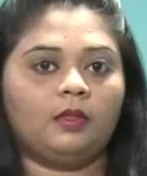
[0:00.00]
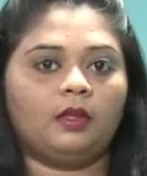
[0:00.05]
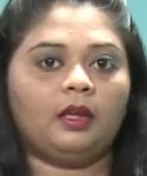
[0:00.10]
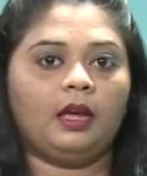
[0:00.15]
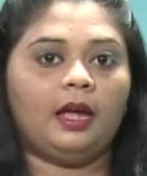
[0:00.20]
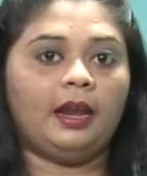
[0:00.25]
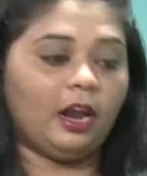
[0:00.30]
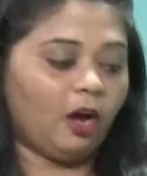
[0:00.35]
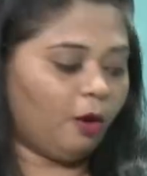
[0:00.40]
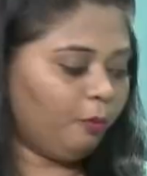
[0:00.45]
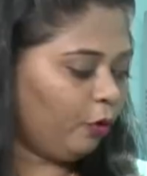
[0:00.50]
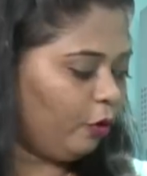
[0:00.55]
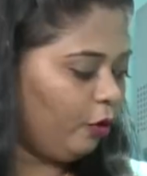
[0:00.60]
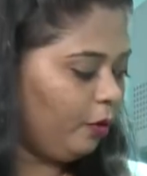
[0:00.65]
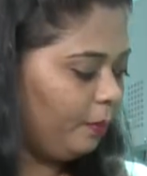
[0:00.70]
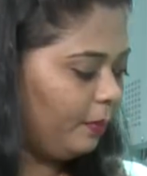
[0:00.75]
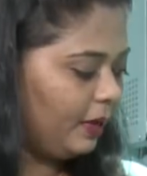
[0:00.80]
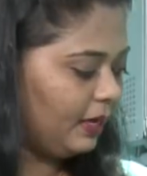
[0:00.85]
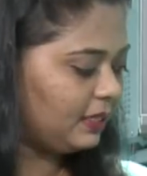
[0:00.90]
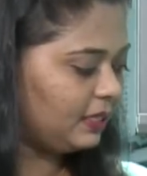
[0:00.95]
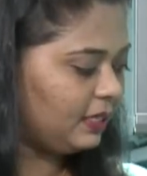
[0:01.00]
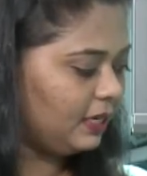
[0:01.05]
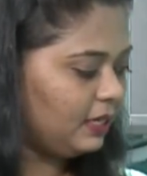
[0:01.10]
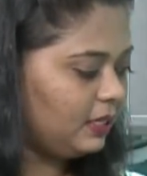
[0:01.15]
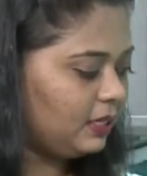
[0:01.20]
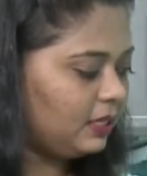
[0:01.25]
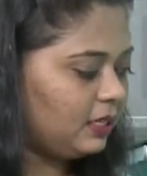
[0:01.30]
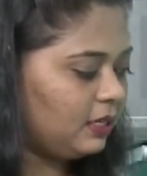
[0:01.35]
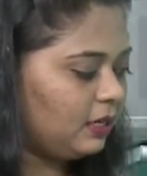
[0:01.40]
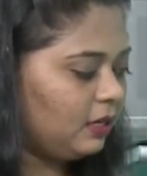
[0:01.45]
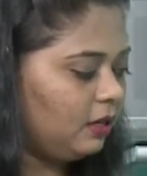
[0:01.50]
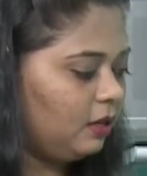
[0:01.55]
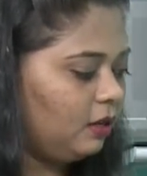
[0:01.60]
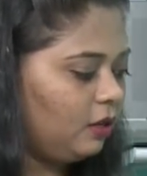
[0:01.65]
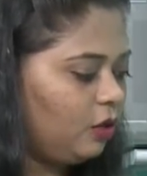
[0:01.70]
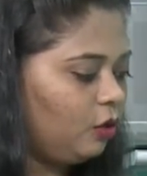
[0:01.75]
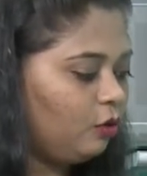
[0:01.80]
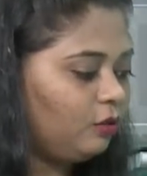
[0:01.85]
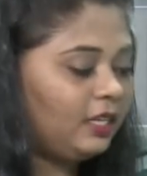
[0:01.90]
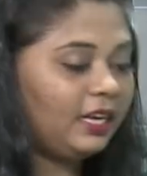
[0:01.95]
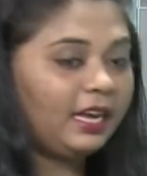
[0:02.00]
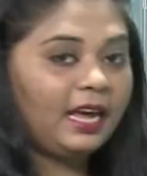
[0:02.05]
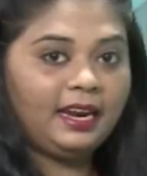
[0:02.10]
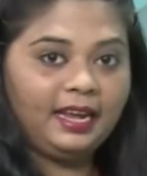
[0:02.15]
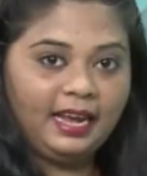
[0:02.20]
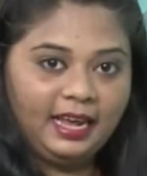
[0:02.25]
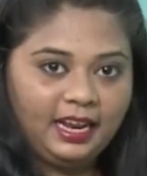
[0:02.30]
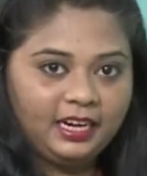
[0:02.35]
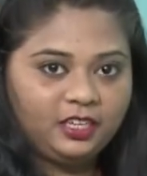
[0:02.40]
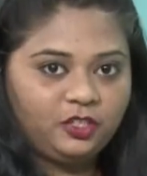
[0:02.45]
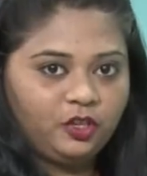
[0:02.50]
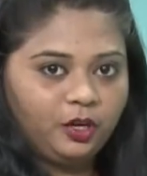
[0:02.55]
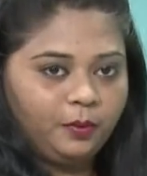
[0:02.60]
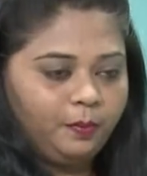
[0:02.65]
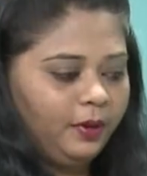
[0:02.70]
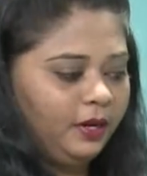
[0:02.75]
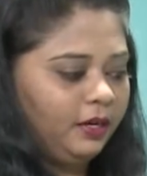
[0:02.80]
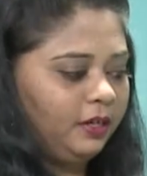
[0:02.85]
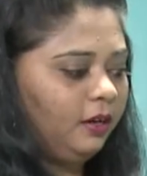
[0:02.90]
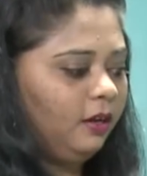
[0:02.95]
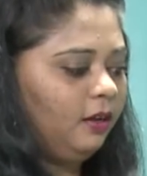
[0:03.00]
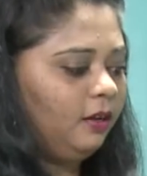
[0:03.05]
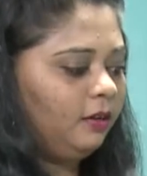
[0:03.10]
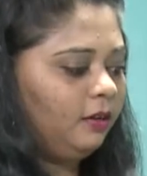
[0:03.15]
And now I'm going to mix this using an electric beater.